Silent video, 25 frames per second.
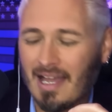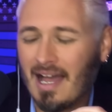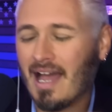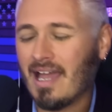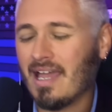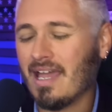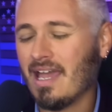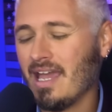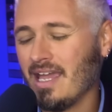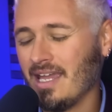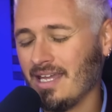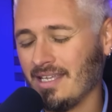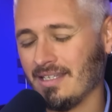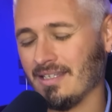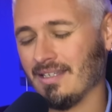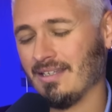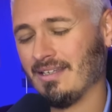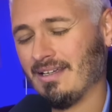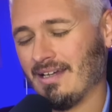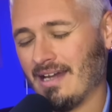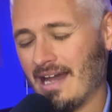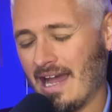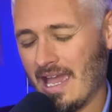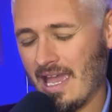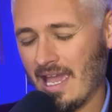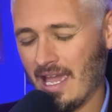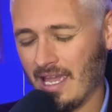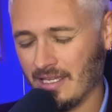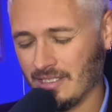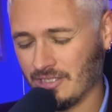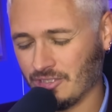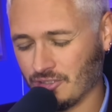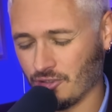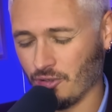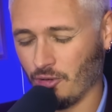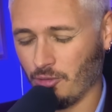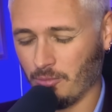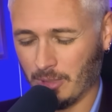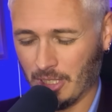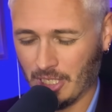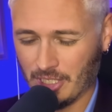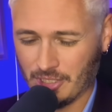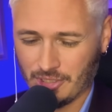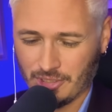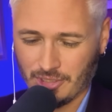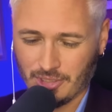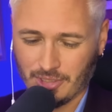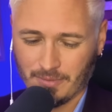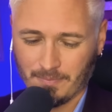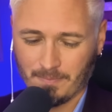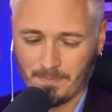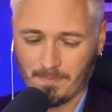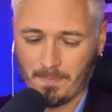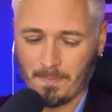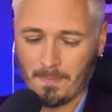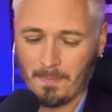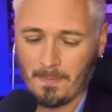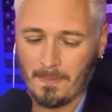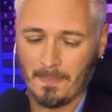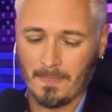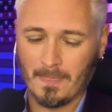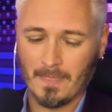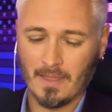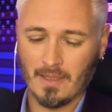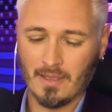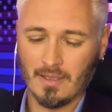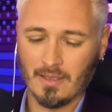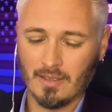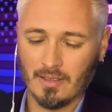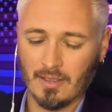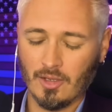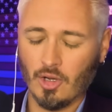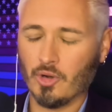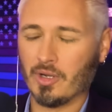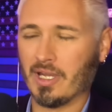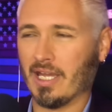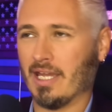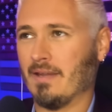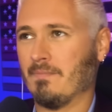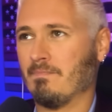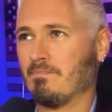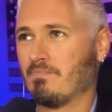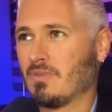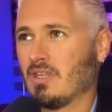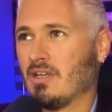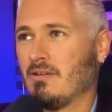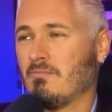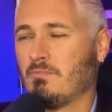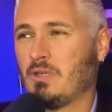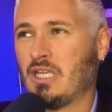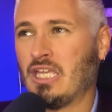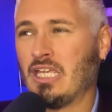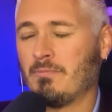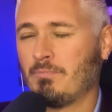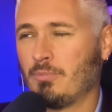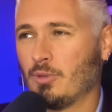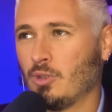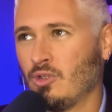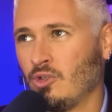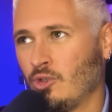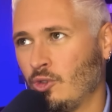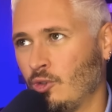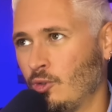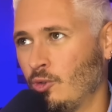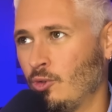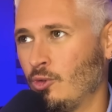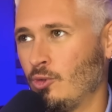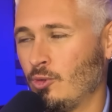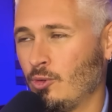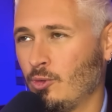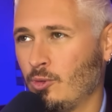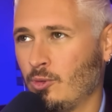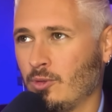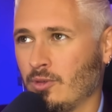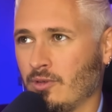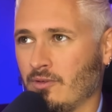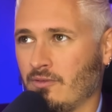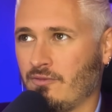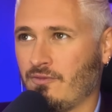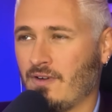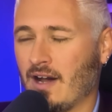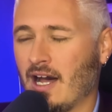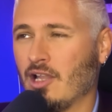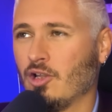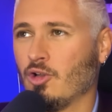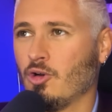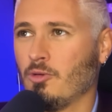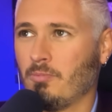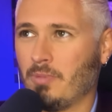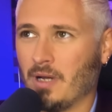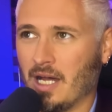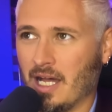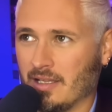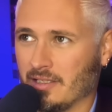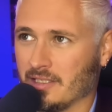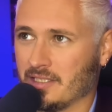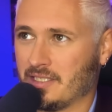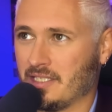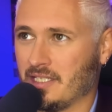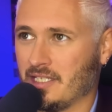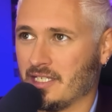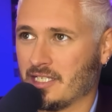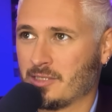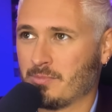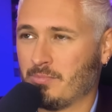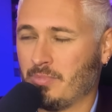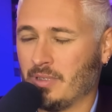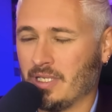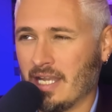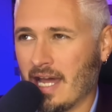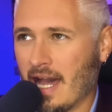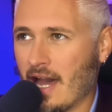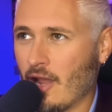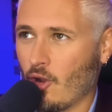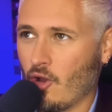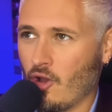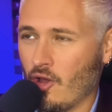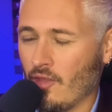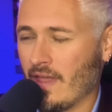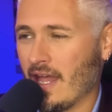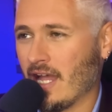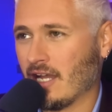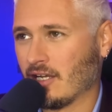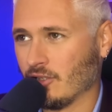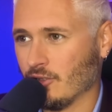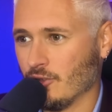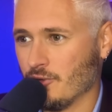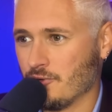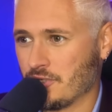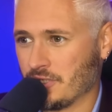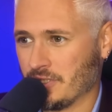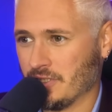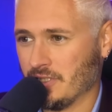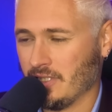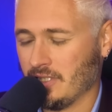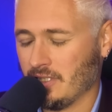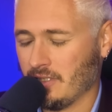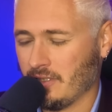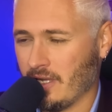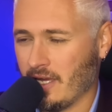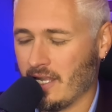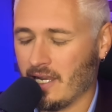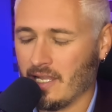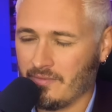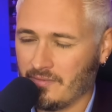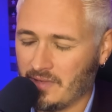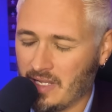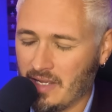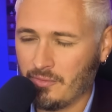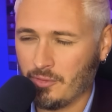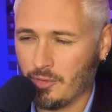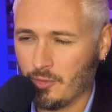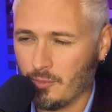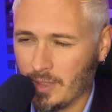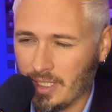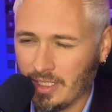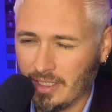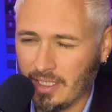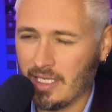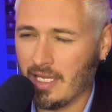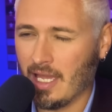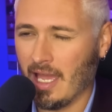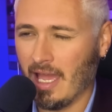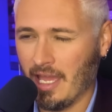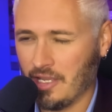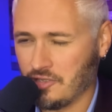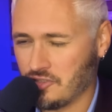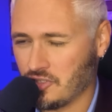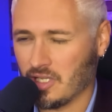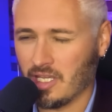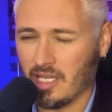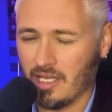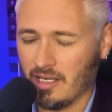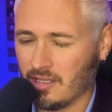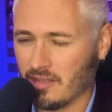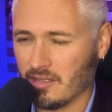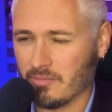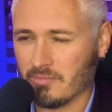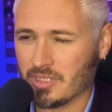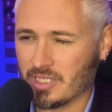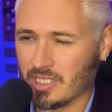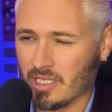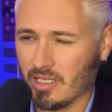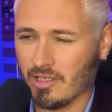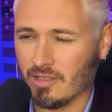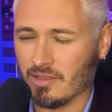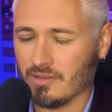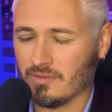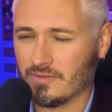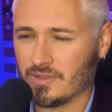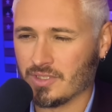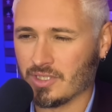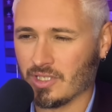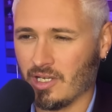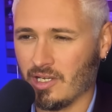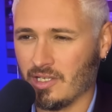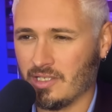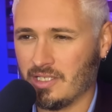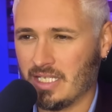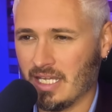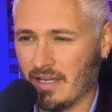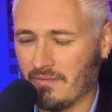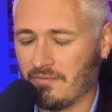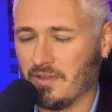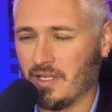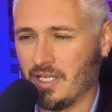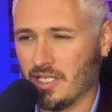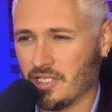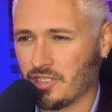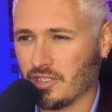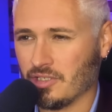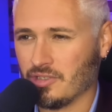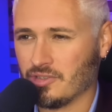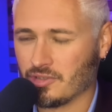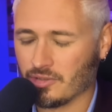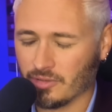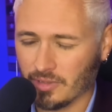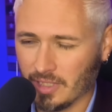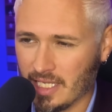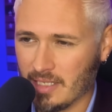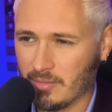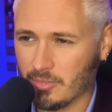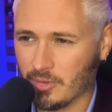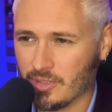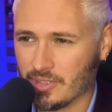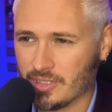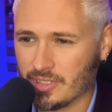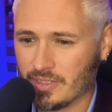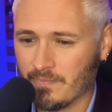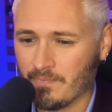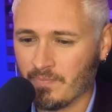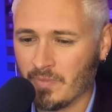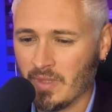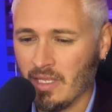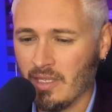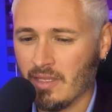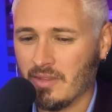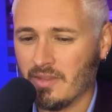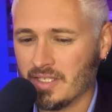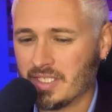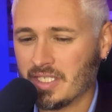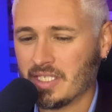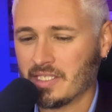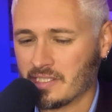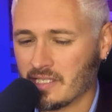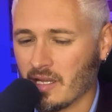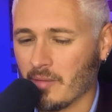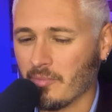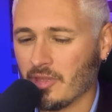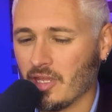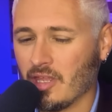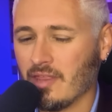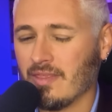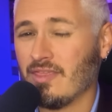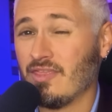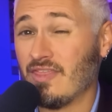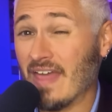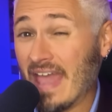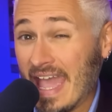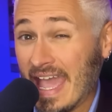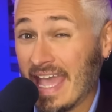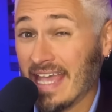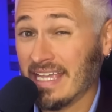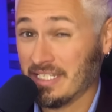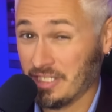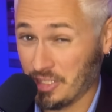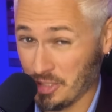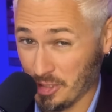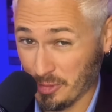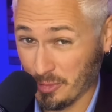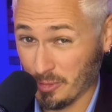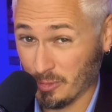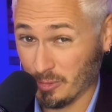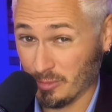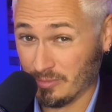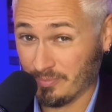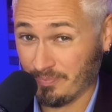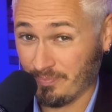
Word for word: I hate, I hate so much. Okay, people who follow politics but not all that closely and have never really educated themselves on definitions or labels, this is something they do.